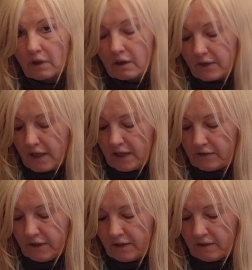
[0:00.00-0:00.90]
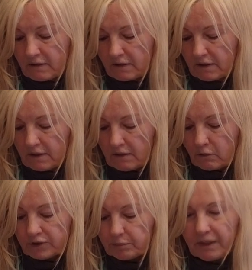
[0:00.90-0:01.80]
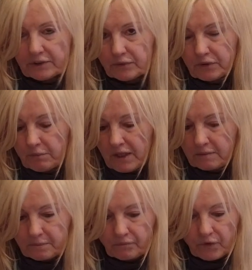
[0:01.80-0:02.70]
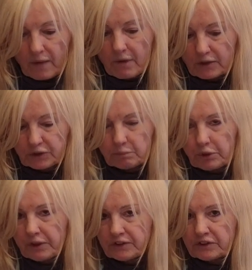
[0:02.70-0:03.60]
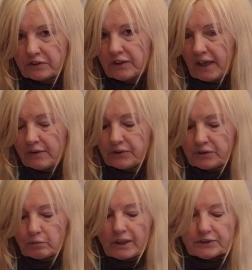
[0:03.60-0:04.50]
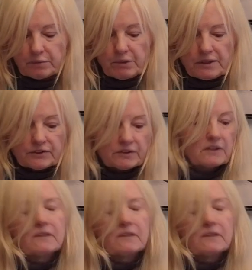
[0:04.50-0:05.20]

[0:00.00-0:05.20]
on the AT, what's best for me. I'm also putting together some recipes